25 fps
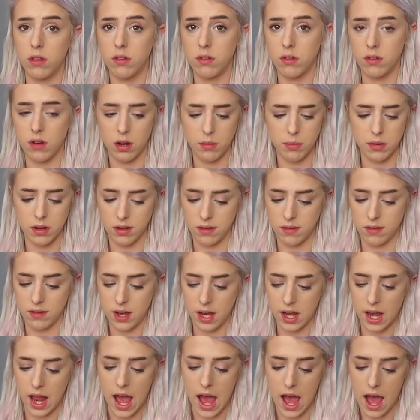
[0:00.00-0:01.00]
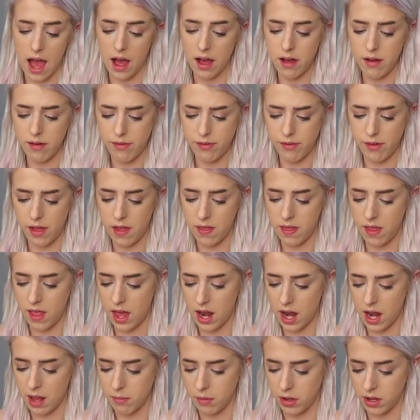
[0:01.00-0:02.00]
Starburst in half, and
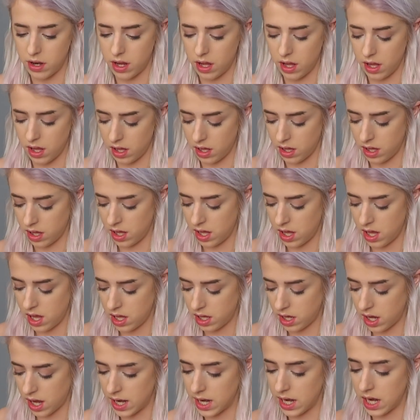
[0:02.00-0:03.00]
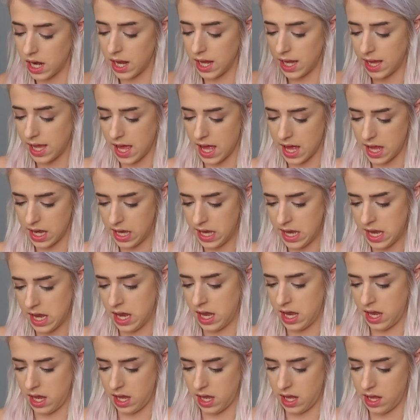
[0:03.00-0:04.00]
then I'm gonna cut it again
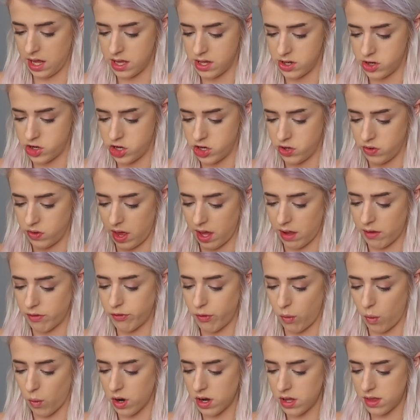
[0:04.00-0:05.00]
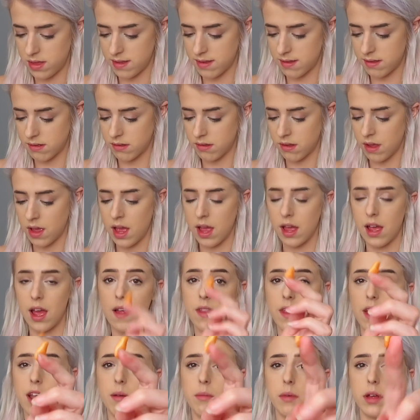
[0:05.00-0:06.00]
into like fourths,
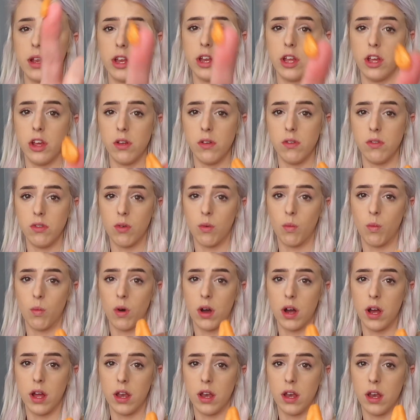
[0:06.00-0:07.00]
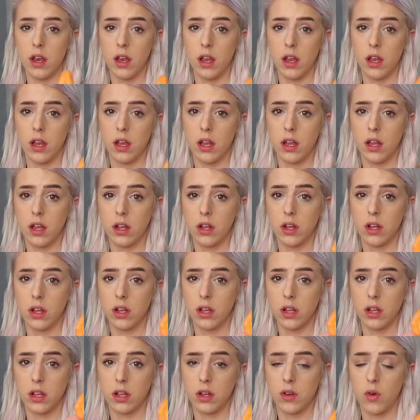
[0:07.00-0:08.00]
and then I'm gonna use
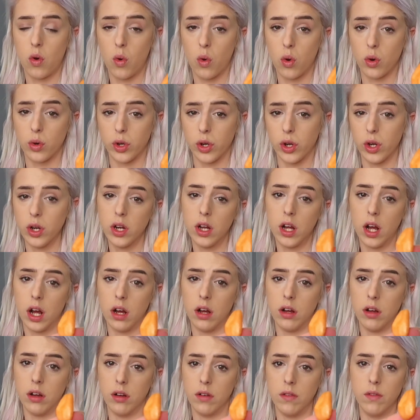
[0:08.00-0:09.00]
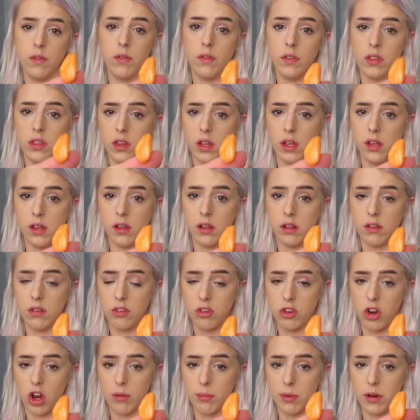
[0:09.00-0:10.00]
1/4 of the
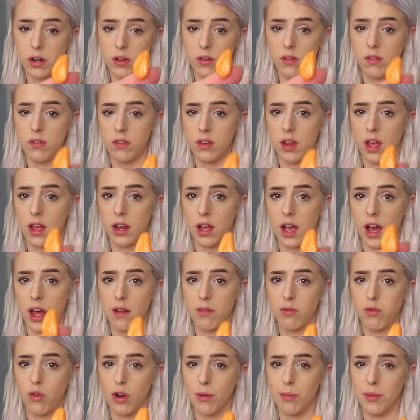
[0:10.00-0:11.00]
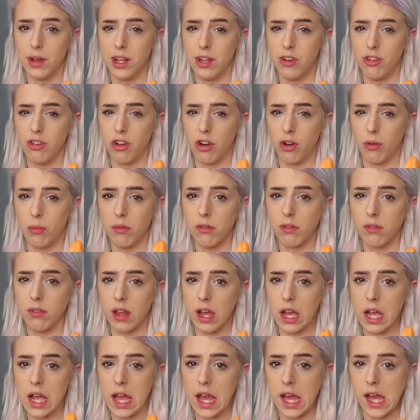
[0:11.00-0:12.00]
Starburst and kind of form it into almost
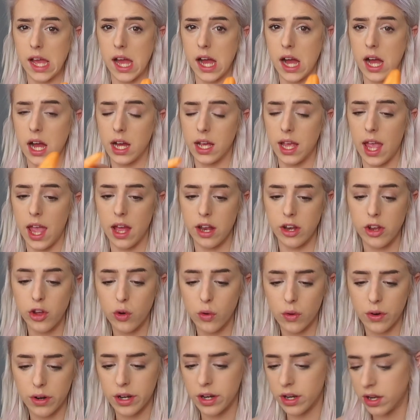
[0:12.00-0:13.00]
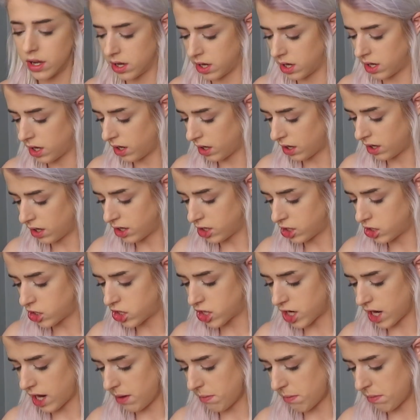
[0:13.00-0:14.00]
like a candy corn
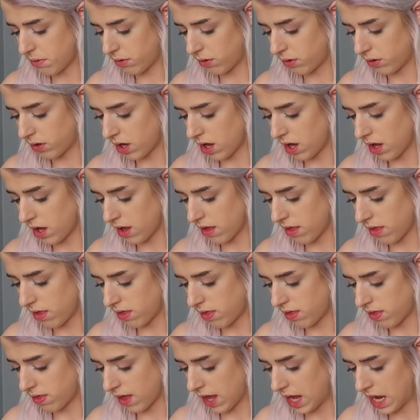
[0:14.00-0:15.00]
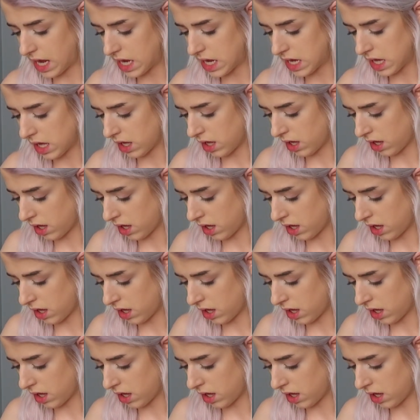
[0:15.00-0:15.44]
shape. I think